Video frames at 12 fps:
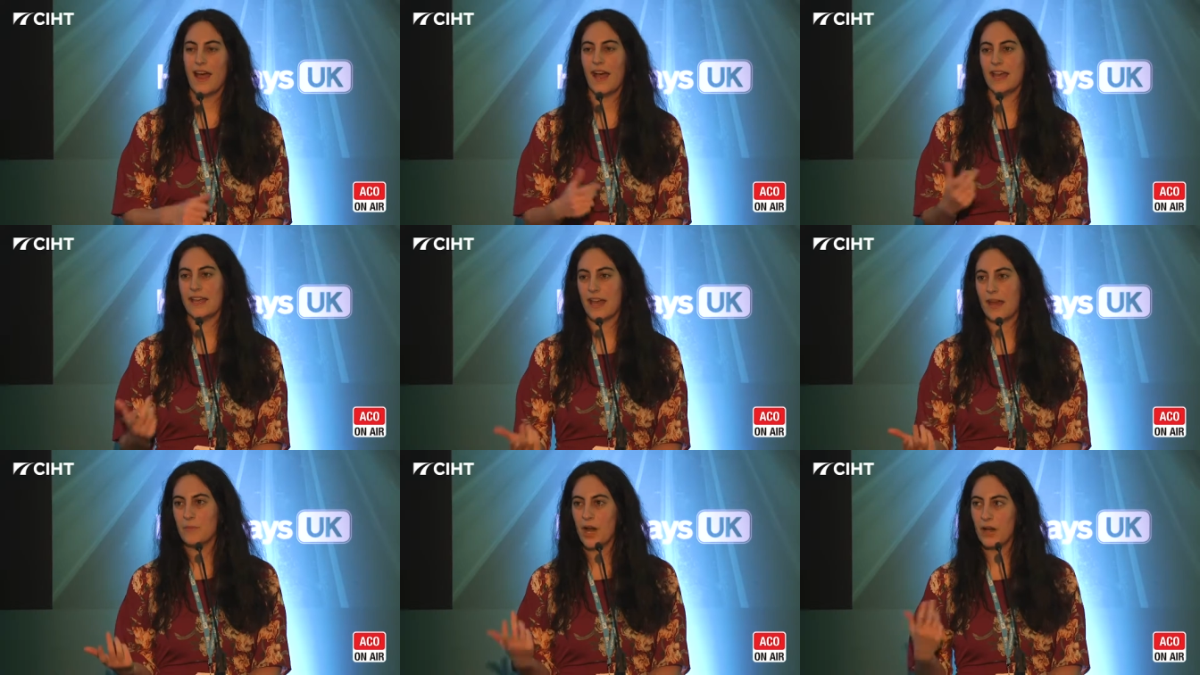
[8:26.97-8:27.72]

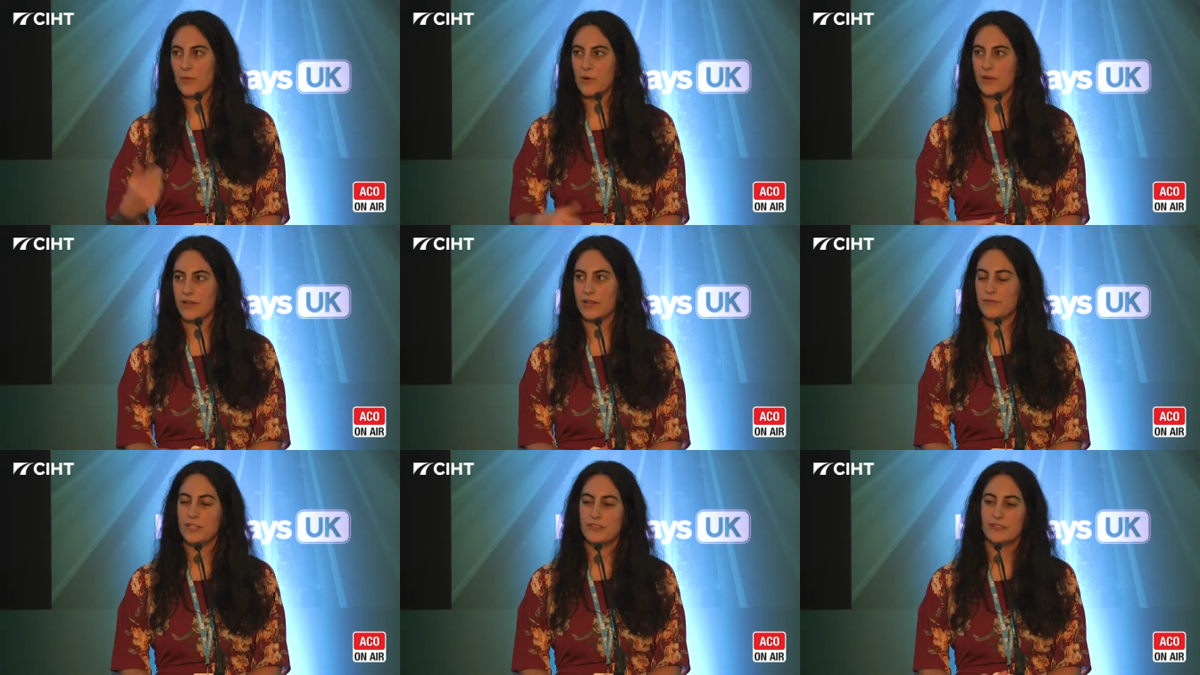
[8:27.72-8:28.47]
I won
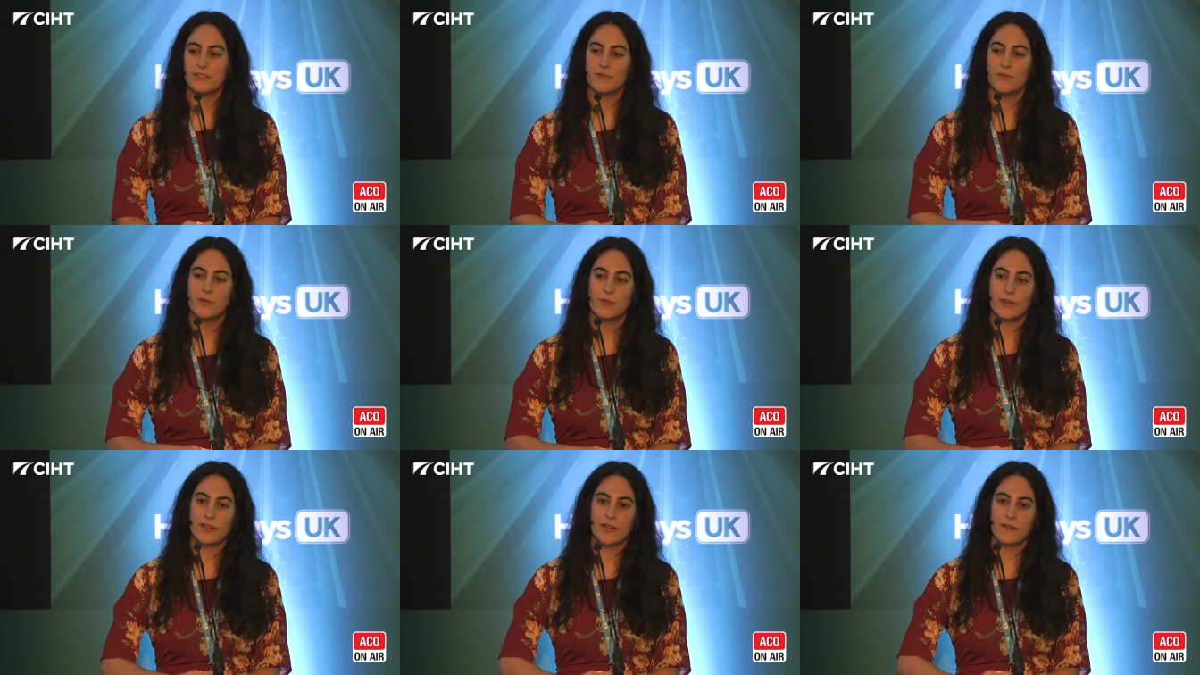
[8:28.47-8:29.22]
a regional
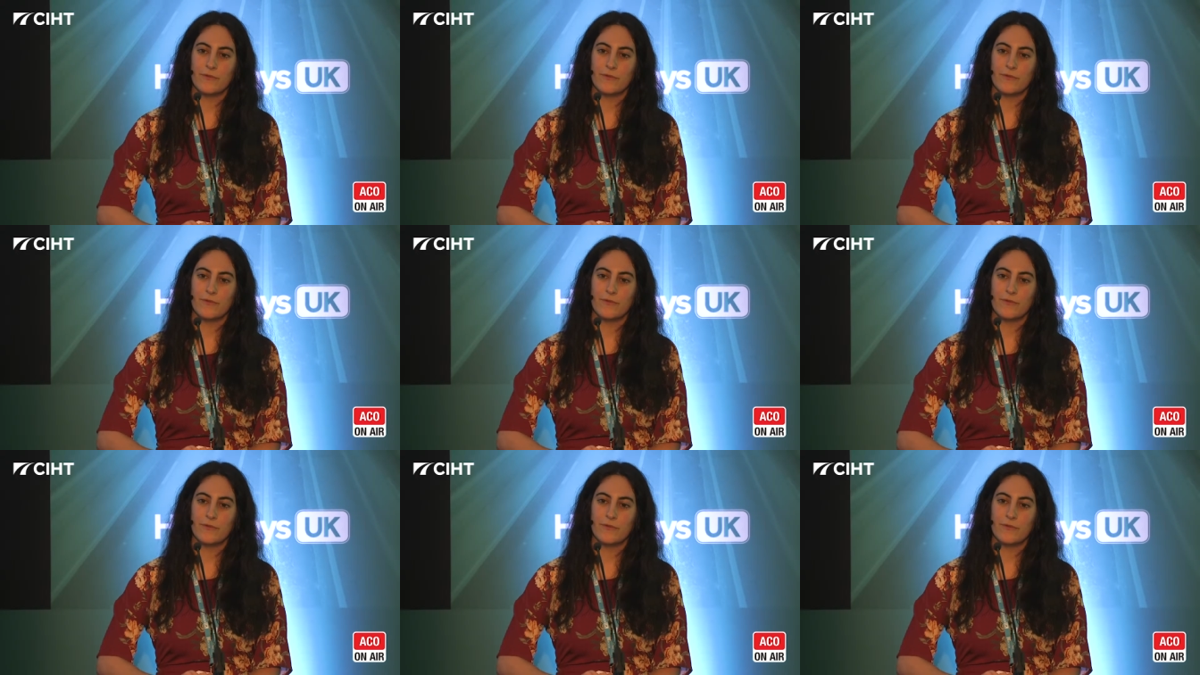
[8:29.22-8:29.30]
award